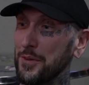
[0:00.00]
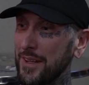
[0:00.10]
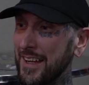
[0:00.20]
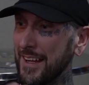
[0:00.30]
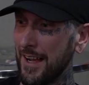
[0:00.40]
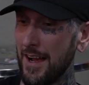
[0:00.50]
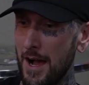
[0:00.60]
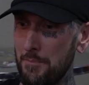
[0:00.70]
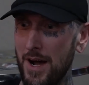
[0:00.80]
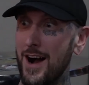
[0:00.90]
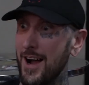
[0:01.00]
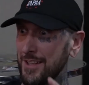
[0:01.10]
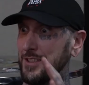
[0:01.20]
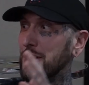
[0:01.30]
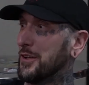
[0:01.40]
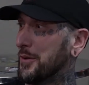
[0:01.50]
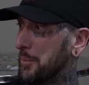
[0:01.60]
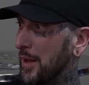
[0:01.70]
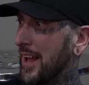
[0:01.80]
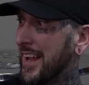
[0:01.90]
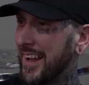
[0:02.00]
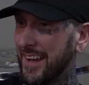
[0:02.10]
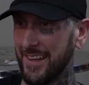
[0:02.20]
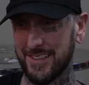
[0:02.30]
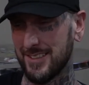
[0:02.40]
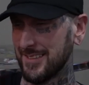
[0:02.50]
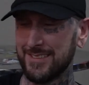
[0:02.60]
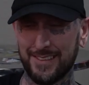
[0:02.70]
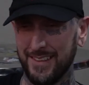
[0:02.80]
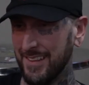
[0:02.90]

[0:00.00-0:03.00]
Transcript: Like uh, I'm behind you playing yeah, and yeah. just